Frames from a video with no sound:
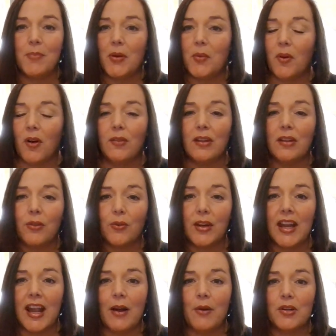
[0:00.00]
but we're only
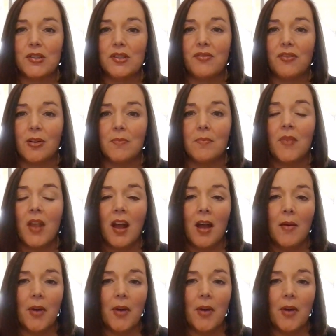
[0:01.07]
three hours from